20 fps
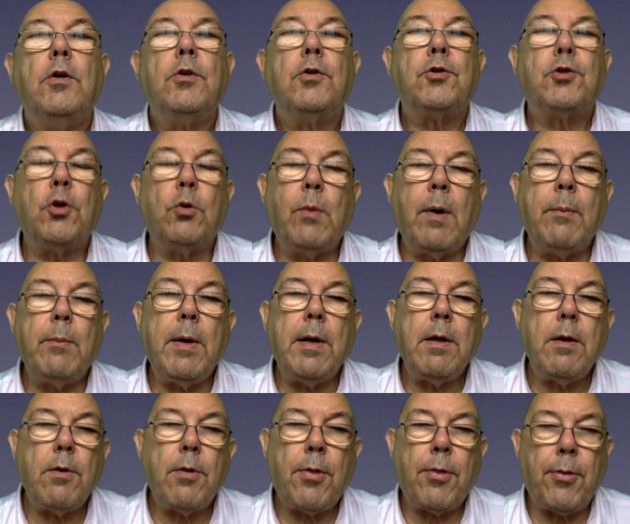So when we
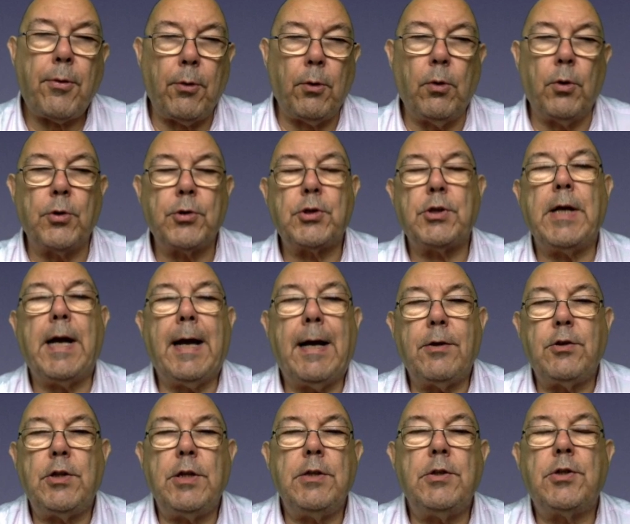throw
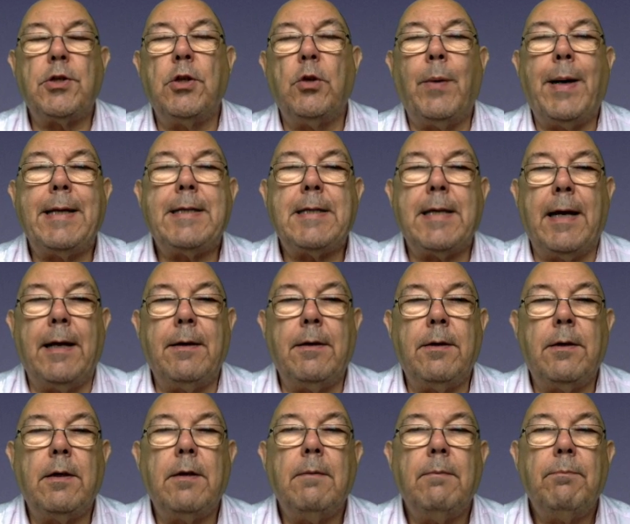starch into the wet
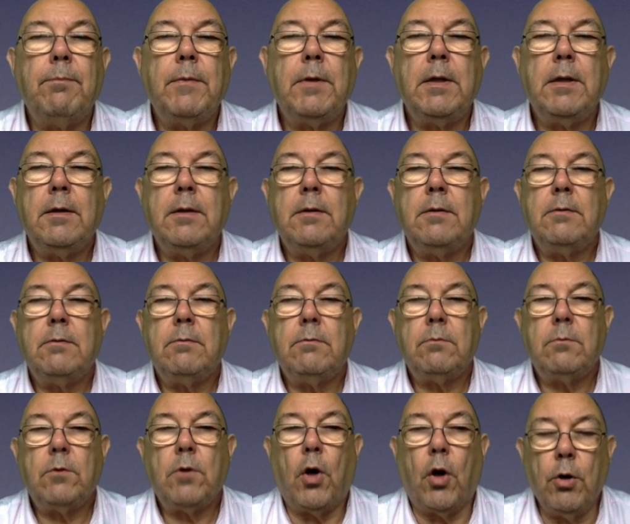end,
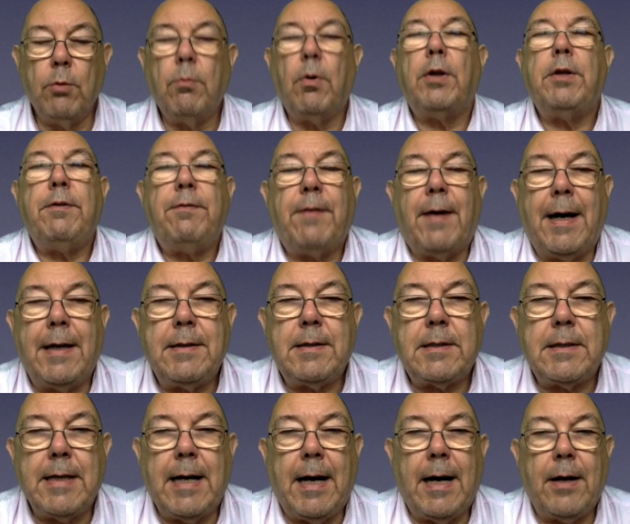unmodified
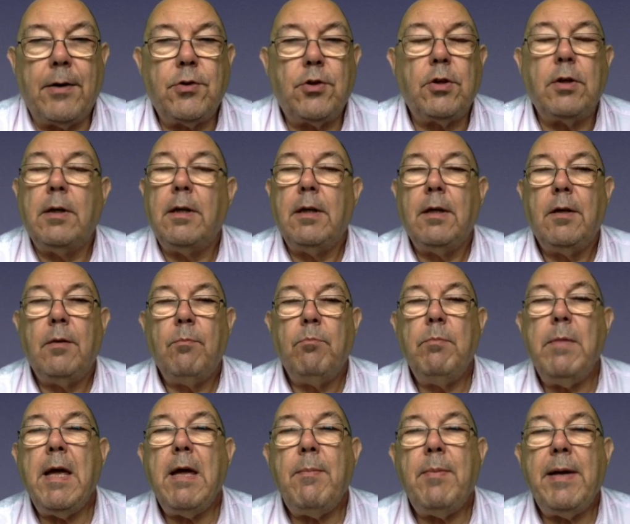starch,
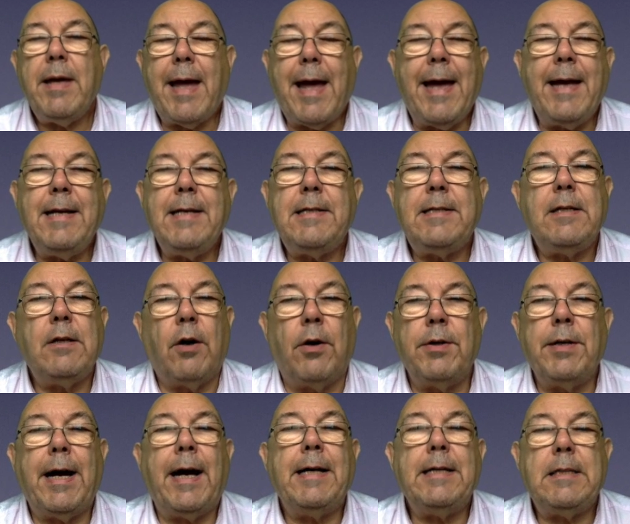maybe 80 or
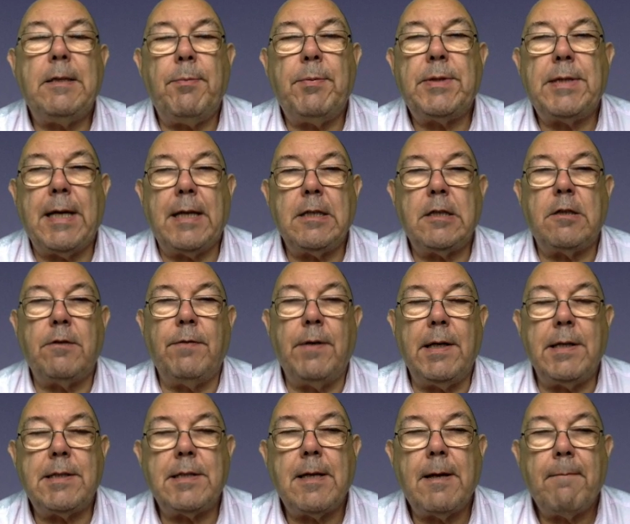90% of
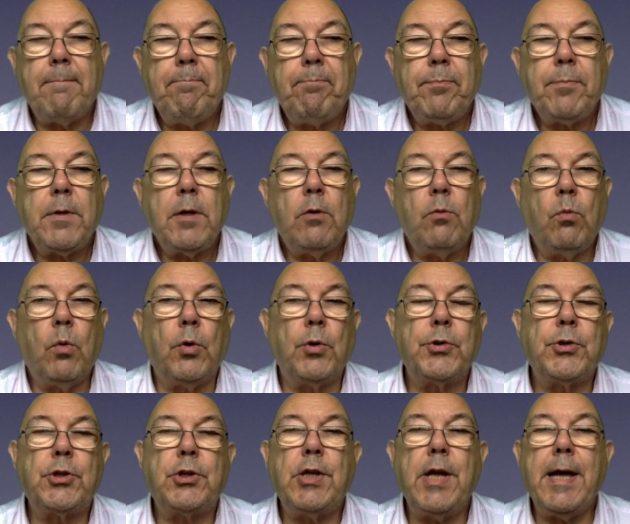it will
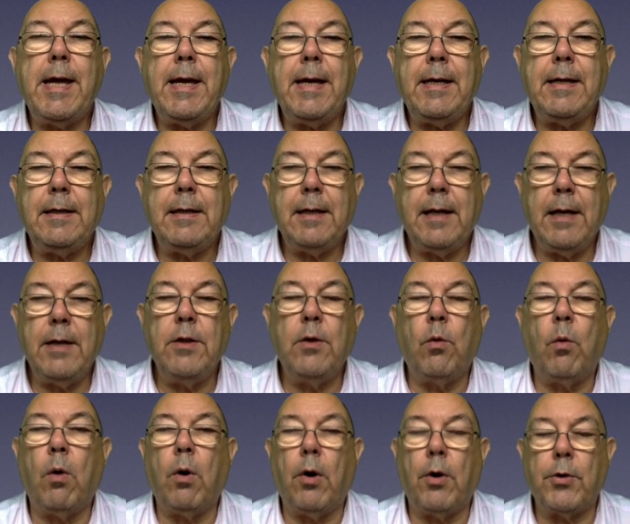stay in the
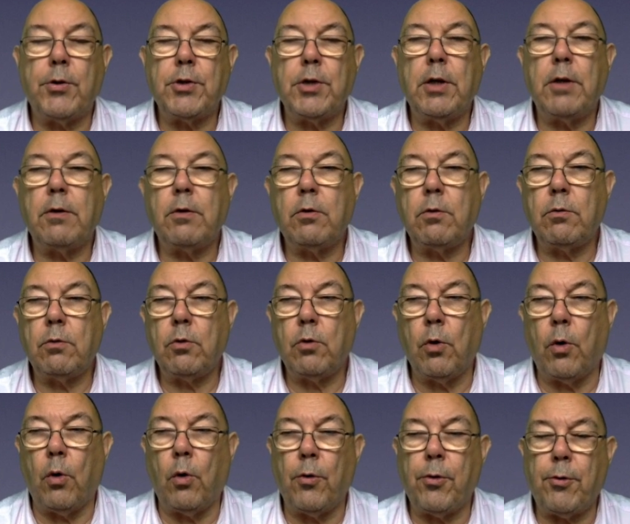water,
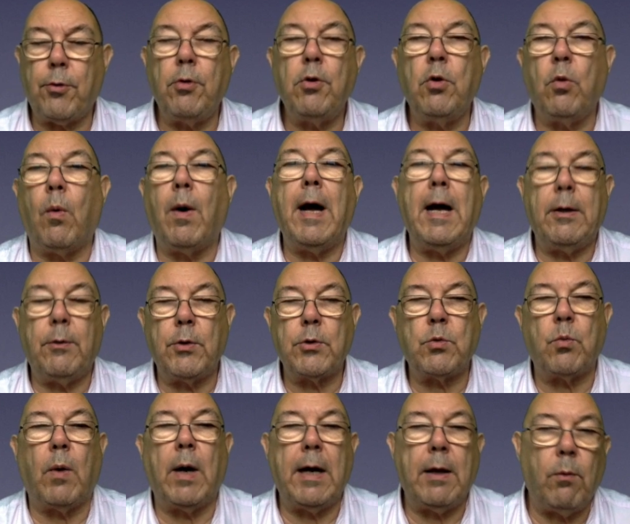go through the wire as
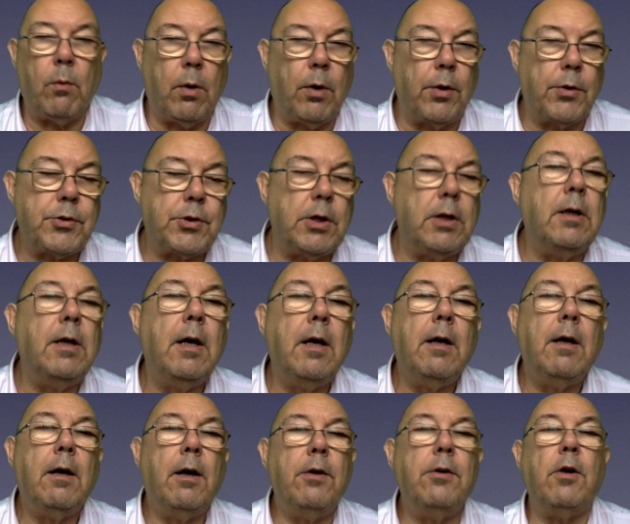white water
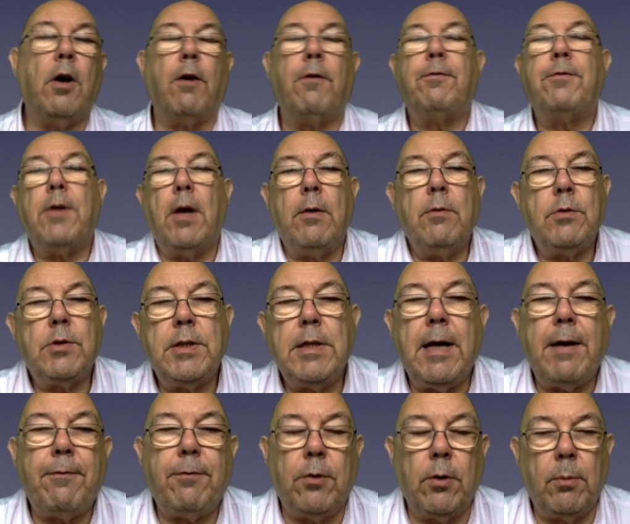and off down to the
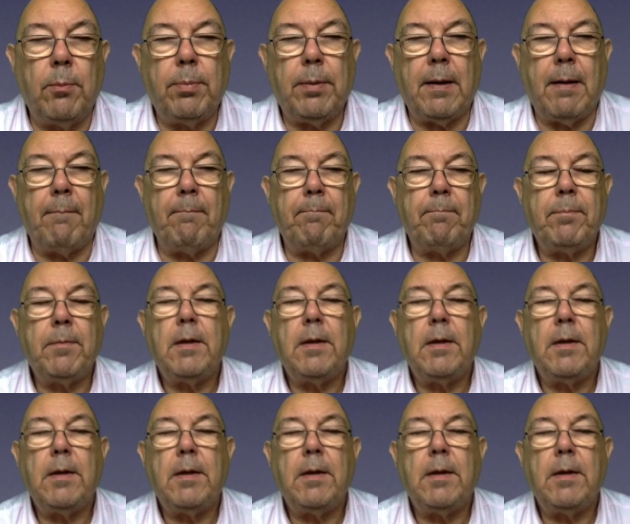effluent plant.